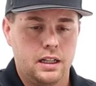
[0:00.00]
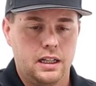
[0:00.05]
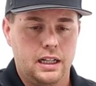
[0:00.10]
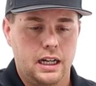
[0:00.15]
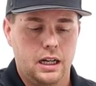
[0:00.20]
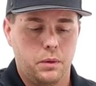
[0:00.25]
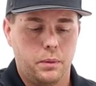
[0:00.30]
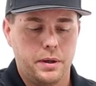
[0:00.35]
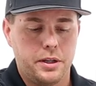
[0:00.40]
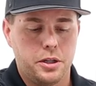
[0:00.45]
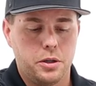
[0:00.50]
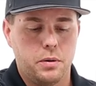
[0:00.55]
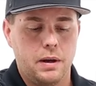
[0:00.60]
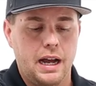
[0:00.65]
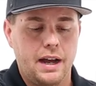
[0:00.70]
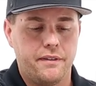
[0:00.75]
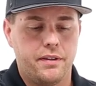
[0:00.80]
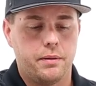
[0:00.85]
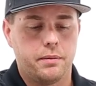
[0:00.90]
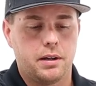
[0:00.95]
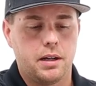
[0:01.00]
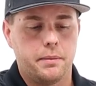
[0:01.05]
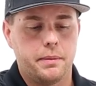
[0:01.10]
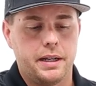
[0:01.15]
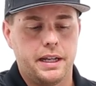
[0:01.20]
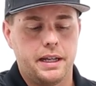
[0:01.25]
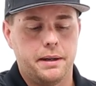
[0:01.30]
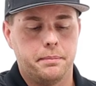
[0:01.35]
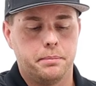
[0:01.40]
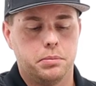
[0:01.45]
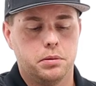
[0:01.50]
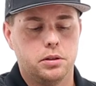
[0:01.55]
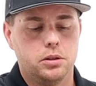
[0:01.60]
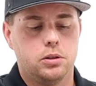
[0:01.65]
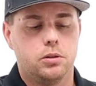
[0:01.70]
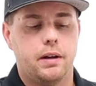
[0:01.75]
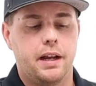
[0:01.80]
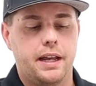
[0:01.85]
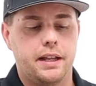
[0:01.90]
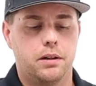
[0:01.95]
Uh, we do have them coming in
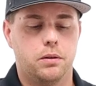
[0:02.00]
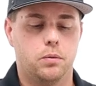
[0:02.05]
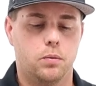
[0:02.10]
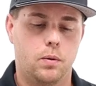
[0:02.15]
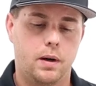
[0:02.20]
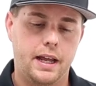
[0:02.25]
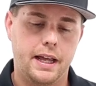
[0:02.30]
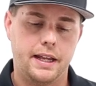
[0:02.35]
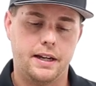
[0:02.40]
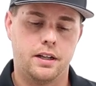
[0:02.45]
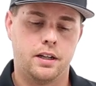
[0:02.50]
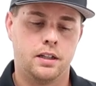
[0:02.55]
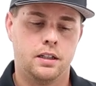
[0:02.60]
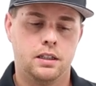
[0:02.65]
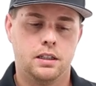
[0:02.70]
blue and red.